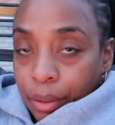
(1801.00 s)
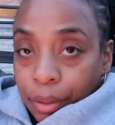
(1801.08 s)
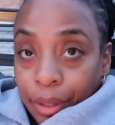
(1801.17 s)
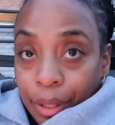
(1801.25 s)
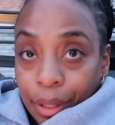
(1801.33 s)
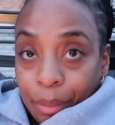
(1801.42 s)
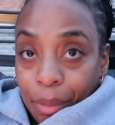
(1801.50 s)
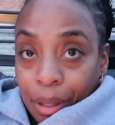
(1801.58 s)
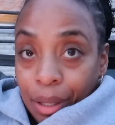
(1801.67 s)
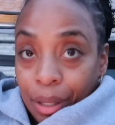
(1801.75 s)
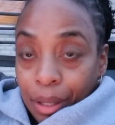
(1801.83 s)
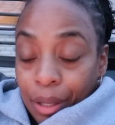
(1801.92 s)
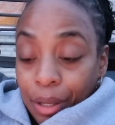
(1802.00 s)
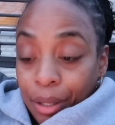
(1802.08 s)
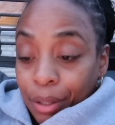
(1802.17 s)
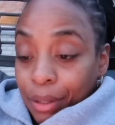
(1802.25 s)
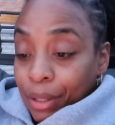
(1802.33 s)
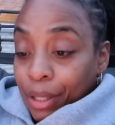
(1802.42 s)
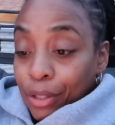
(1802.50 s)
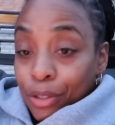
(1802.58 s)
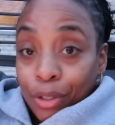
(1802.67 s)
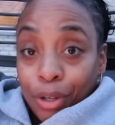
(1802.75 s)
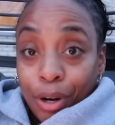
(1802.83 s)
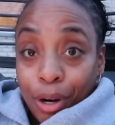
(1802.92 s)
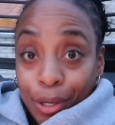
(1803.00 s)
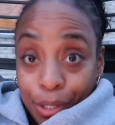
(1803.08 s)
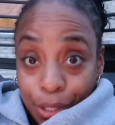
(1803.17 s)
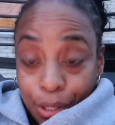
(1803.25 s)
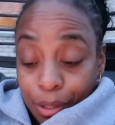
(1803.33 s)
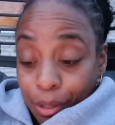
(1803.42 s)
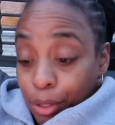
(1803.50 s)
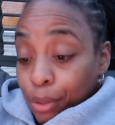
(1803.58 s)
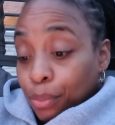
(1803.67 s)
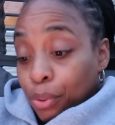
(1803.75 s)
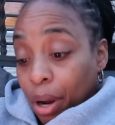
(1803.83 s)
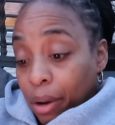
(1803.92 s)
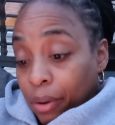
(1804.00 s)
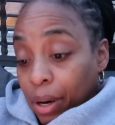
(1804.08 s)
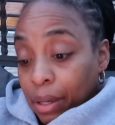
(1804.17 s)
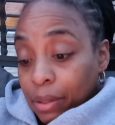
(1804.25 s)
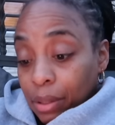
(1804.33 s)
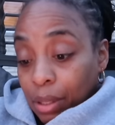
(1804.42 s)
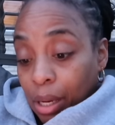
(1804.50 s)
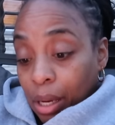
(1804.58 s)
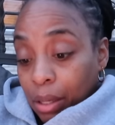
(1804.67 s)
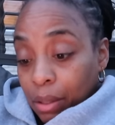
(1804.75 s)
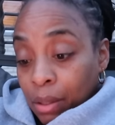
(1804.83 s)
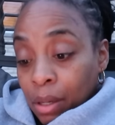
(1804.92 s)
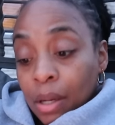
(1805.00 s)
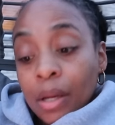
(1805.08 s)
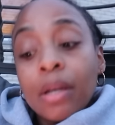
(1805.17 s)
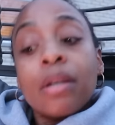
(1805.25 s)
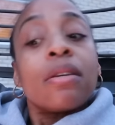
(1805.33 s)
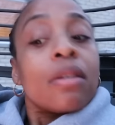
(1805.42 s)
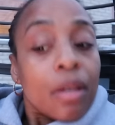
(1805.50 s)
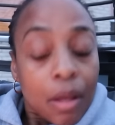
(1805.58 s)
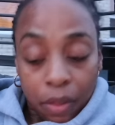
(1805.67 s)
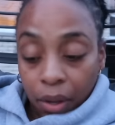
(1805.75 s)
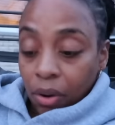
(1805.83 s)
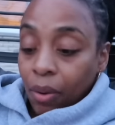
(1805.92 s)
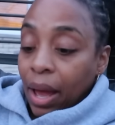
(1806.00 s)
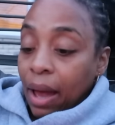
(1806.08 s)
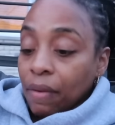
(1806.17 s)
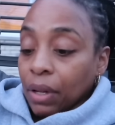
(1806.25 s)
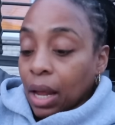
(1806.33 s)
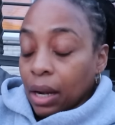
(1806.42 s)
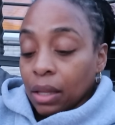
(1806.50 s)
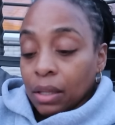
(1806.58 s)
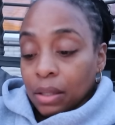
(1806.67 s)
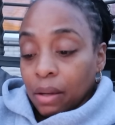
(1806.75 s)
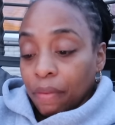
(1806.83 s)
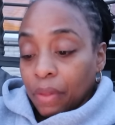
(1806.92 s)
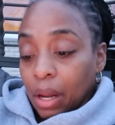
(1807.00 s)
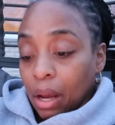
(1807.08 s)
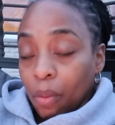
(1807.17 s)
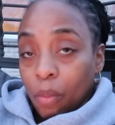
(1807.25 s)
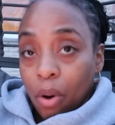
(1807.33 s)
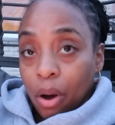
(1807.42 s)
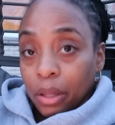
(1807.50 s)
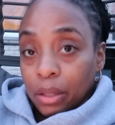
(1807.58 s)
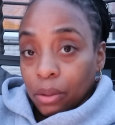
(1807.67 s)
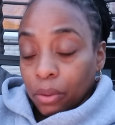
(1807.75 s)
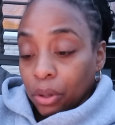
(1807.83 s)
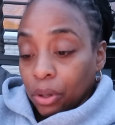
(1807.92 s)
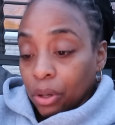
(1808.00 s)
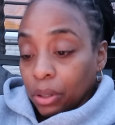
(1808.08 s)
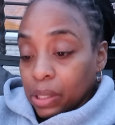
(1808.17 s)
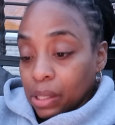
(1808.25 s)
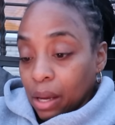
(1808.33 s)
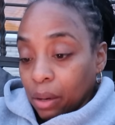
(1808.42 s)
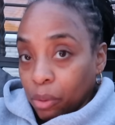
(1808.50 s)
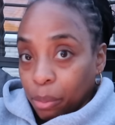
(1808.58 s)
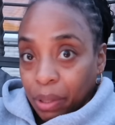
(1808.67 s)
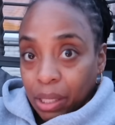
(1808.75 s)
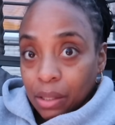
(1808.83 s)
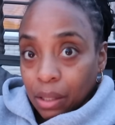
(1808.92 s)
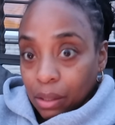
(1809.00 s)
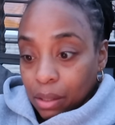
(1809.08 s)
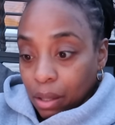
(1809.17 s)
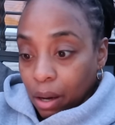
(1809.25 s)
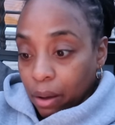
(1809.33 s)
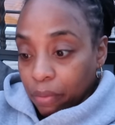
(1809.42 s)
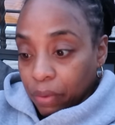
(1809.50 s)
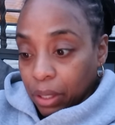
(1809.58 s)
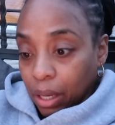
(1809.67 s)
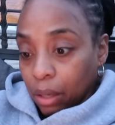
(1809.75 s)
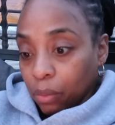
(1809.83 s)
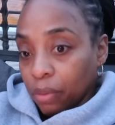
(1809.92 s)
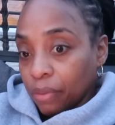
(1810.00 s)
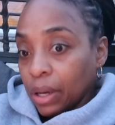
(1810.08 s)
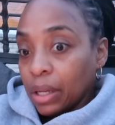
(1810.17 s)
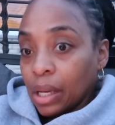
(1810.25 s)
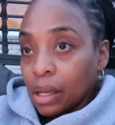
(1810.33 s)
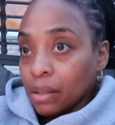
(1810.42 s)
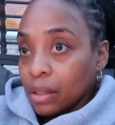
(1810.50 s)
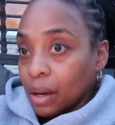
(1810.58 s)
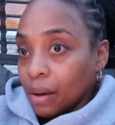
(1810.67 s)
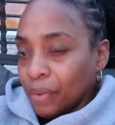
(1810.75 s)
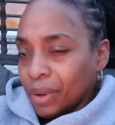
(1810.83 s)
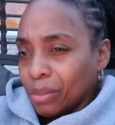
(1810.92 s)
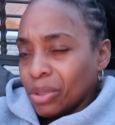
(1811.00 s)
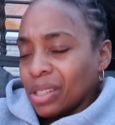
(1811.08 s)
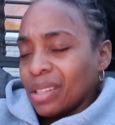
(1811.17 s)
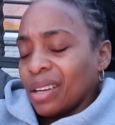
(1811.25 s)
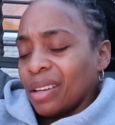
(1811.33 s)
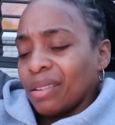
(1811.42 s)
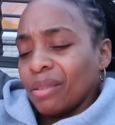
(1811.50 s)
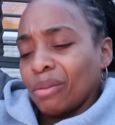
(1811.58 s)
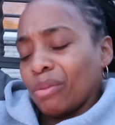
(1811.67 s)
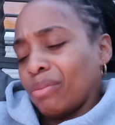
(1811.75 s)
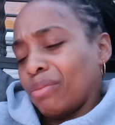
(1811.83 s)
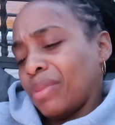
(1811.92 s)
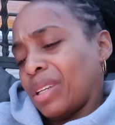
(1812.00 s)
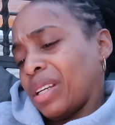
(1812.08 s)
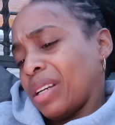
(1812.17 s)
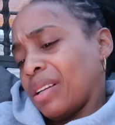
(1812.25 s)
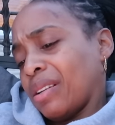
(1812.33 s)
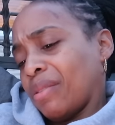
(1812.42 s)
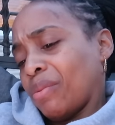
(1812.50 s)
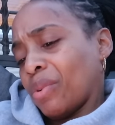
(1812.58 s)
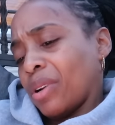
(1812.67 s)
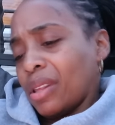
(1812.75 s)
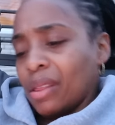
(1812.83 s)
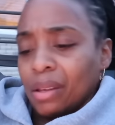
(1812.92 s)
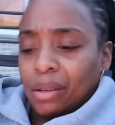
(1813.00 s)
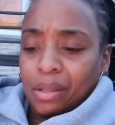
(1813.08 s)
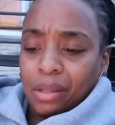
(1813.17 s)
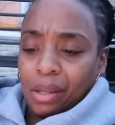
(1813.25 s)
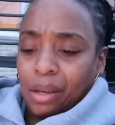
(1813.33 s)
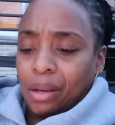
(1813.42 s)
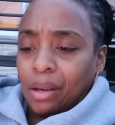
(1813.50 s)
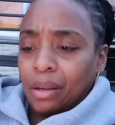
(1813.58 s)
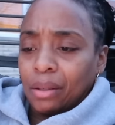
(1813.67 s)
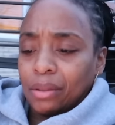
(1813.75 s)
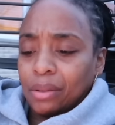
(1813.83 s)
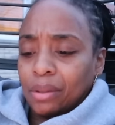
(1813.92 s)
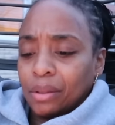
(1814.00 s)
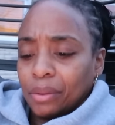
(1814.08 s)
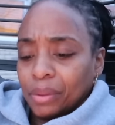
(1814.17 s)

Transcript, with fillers: Looking at my uh, Instacart progress, and they don't have a lot of the stuff that I want, so the girl is like replacing stuff and like refunding stuff, and I'm just like, oh man, I wanted these things.